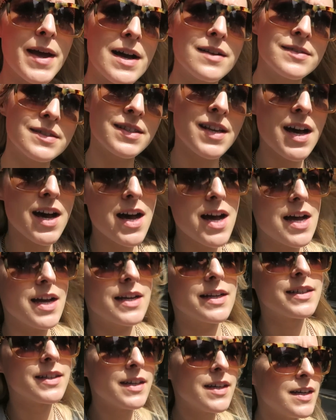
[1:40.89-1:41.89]

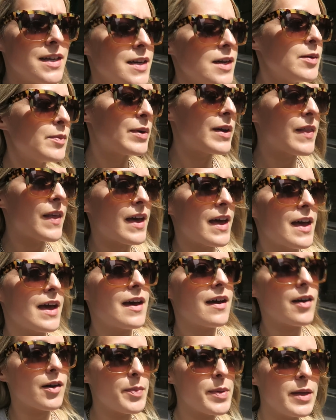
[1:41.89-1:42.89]
outside. But
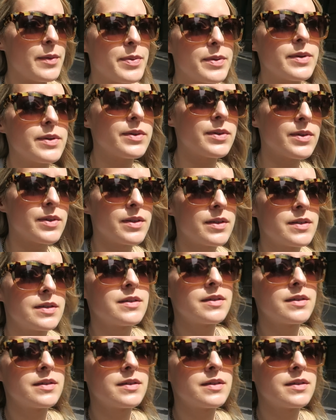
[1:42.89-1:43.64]
there are people